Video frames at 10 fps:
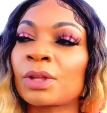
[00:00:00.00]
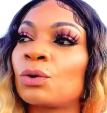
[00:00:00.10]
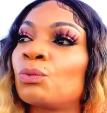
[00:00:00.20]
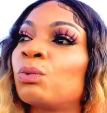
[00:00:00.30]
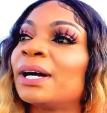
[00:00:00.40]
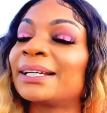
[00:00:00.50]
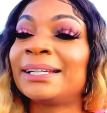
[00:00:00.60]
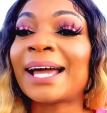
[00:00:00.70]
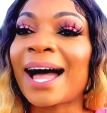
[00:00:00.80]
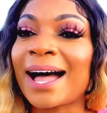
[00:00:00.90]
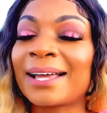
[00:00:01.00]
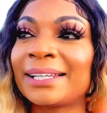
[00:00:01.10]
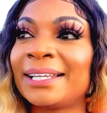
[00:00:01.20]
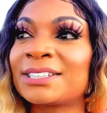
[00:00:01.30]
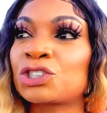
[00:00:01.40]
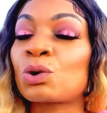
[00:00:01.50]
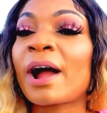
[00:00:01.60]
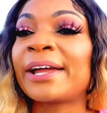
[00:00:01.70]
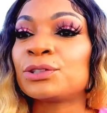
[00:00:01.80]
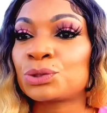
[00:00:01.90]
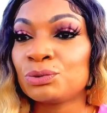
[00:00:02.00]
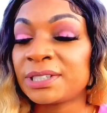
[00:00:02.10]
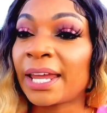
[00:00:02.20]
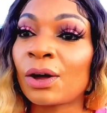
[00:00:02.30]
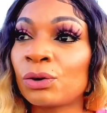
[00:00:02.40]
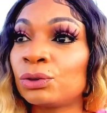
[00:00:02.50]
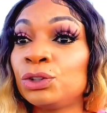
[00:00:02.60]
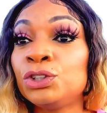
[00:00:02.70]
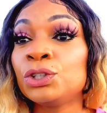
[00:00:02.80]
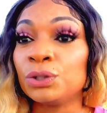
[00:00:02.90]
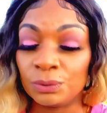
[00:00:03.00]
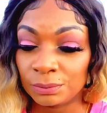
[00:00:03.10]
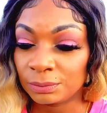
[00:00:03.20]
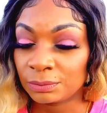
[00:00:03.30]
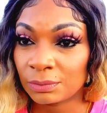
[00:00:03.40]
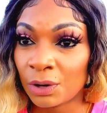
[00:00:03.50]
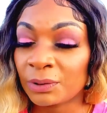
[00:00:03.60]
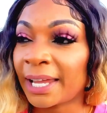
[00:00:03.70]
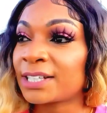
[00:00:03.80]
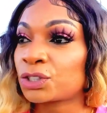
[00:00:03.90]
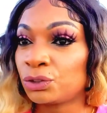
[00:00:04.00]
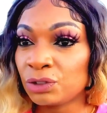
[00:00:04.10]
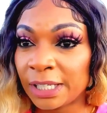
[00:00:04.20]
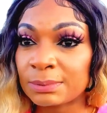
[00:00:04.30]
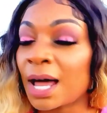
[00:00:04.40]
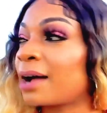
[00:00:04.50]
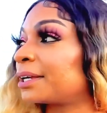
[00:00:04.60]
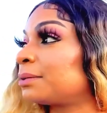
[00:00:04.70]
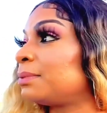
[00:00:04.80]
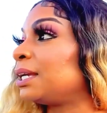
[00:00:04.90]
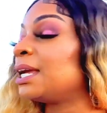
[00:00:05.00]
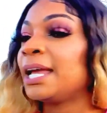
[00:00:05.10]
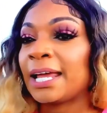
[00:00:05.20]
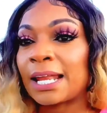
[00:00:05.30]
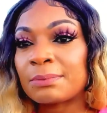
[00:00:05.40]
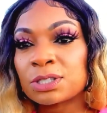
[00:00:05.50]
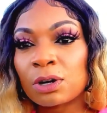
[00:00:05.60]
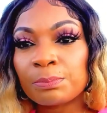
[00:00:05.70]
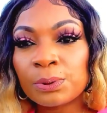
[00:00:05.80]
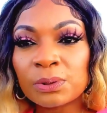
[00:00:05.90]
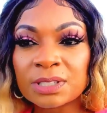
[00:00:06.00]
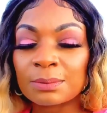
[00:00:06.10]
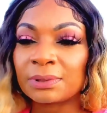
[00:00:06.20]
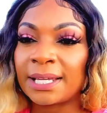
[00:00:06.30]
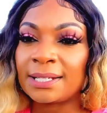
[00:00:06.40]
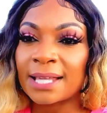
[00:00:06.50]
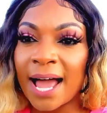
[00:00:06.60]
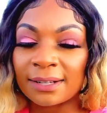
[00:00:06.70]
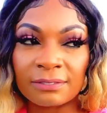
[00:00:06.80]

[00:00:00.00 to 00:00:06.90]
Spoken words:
what God is trying to tell you. Okay, so you keep talking to me, and I'm just gonna pull some things out of